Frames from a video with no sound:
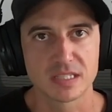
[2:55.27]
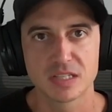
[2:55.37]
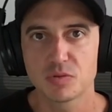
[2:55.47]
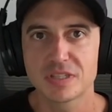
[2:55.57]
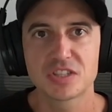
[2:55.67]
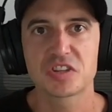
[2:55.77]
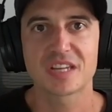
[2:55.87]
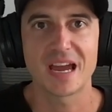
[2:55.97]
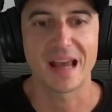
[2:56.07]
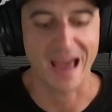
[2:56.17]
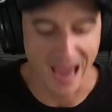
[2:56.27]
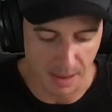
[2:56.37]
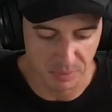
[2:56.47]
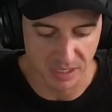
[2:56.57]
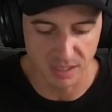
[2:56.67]
This one's just kind of
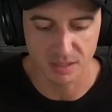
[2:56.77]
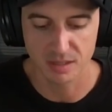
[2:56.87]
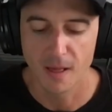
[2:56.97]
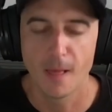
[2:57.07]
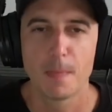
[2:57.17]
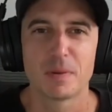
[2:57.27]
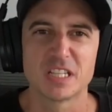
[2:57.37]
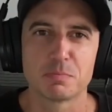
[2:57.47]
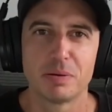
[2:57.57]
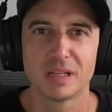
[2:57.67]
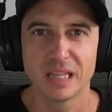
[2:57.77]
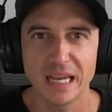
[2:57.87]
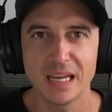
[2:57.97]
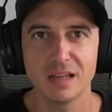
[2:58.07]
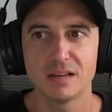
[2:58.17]
happy, but it's
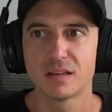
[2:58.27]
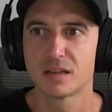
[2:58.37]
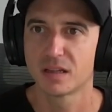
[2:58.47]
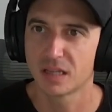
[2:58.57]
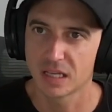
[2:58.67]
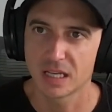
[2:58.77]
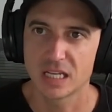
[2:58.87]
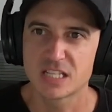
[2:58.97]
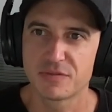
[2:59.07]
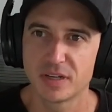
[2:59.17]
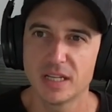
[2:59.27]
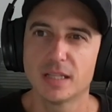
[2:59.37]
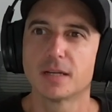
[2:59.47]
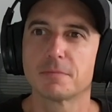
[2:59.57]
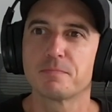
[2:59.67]
plain, it's
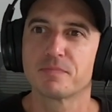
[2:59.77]
vanilla,